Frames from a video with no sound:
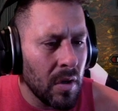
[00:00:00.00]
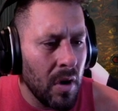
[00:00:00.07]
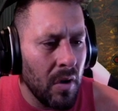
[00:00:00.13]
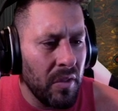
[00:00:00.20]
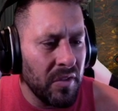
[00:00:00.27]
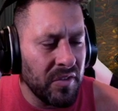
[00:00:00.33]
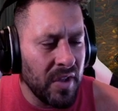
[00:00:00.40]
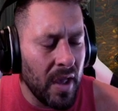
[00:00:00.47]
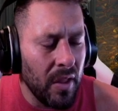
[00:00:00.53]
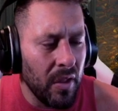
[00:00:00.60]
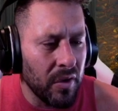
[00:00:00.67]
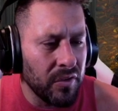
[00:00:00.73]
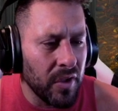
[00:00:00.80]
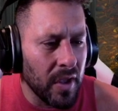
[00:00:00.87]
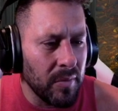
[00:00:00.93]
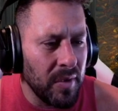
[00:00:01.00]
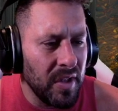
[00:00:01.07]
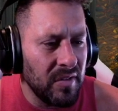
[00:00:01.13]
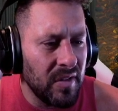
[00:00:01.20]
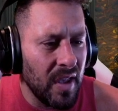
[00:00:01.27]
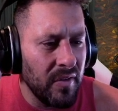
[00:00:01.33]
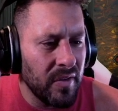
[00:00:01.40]
Oh, this guy looks like me.
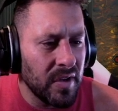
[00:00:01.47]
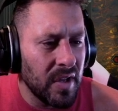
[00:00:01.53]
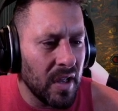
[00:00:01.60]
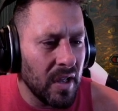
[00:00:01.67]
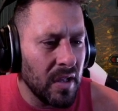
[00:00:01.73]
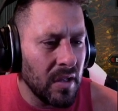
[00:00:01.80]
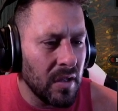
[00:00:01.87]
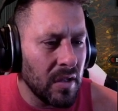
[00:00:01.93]
David King.